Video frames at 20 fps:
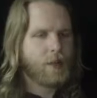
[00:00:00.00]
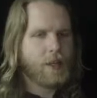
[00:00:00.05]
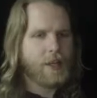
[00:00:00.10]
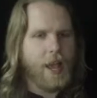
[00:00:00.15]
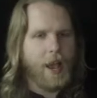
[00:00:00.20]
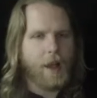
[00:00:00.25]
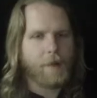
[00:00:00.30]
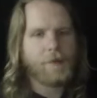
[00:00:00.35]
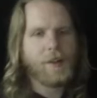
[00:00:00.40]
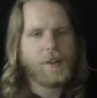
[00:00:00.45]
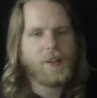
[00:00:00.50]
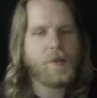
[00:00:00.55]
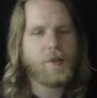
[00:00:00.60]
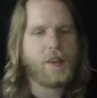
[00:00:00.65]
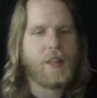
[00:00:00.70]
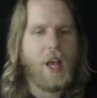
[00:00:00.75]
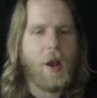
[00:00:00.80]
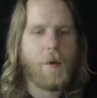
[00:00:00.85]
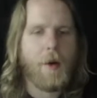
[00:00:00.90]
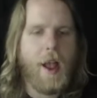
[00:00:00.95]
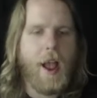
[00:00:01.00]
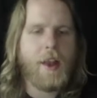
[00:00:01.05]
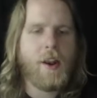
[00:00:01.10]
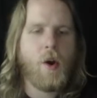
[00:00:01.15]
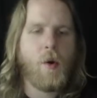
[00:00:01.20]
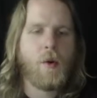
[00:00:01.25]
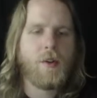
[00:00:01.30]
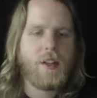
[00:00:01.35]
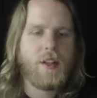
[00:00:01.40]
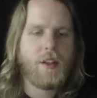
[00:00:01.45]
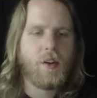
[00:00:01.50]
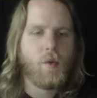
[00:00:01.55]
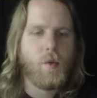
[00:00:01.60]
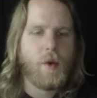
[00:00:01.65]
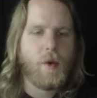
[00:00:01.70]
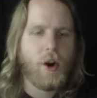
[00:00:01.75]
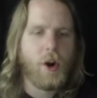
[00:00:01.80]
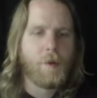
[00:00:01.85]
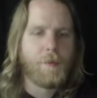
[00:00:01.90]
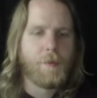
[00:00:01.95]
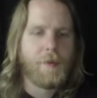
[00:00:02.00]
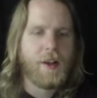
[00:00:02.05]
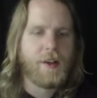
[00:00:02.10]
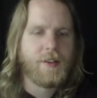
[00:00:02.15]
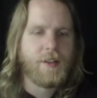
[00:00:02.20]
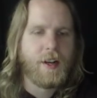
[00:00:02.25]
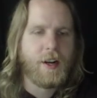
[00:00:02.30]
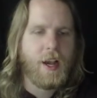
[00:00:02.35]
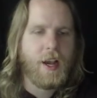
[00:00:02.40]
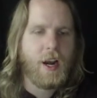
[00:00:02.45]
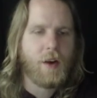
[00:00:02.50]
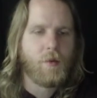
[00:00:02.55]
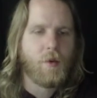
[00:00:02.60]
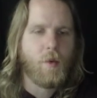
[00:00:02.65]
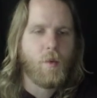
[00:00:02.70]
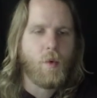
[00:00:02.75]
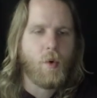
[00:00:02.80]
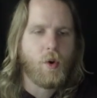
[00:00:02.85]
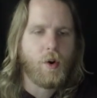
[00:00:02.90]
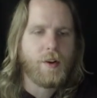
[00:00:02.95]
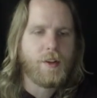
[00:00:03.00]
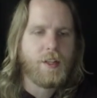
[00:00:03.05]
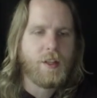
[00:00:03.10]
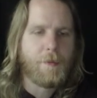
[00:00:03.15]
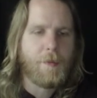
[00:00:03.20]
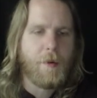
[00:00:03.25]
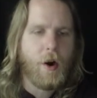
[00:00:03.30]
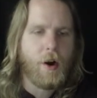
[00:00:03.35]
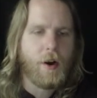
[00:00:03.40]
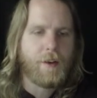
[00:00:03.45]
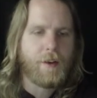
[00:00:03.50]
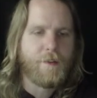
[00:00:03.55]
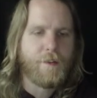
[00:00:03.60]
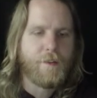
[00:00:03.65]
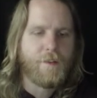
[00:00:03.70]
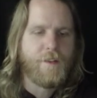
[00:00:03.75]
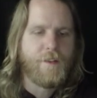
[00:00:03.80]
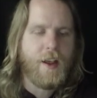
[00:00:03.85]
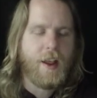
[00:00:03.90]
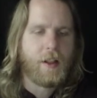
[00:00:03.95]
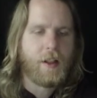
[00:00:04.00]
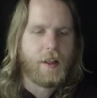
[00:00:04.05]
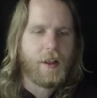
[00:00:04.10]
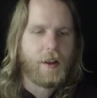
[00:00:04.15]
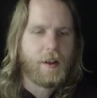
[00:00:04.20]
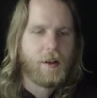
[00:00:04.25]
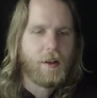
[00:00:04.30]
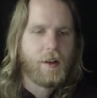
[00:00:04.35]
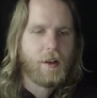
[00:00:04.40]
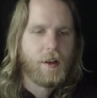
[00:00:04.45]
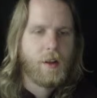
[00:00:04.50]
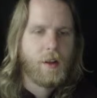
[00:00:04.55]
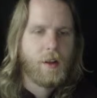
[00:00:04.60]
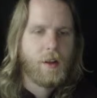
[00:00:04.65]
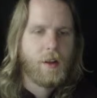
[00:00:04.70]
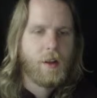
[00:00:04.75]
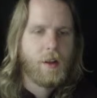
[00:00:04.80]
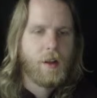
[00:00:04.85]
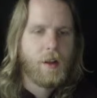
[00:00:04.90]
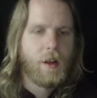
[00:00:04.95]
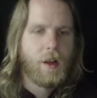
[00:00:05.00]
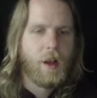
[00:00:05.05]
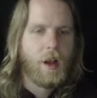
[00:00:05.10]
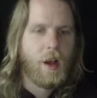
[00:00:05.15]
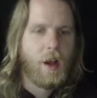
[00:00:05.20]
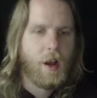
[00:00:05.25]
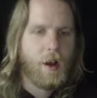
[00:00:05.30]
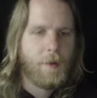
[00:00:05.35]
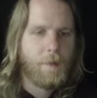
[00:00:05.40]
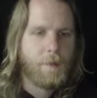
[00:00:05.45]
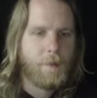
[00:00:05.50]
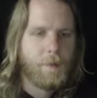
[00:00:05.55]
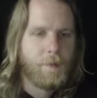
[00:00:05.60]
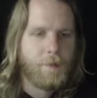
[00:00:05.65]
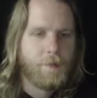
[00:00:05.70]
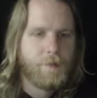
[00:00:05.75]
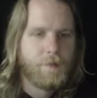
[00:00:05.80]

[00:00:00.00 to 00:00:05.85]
Yeah, let's do it that way. I know it's a little weird because then it kind of rewards the party for failing. But